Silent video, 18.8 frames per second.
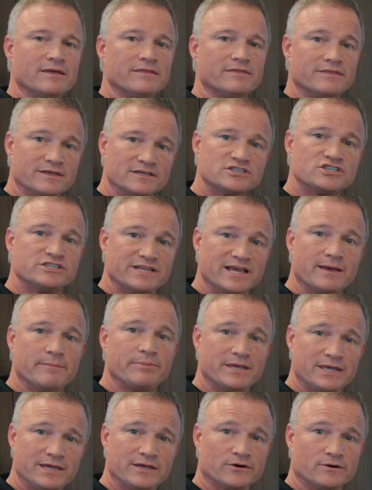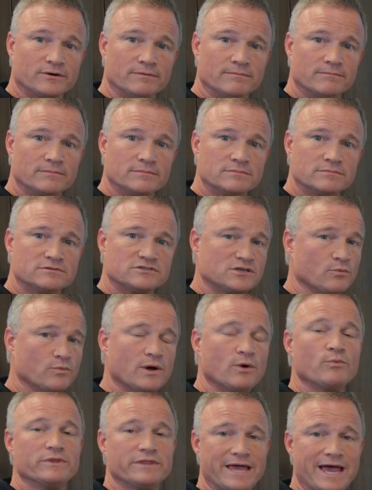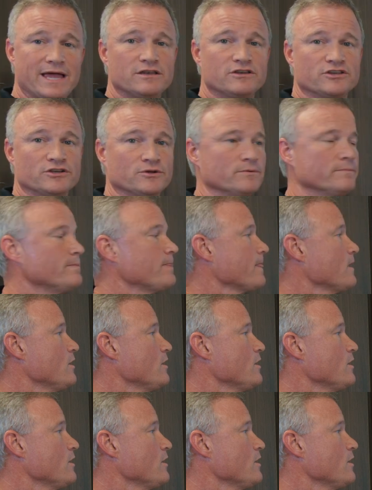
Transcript: this step here. So what would that do?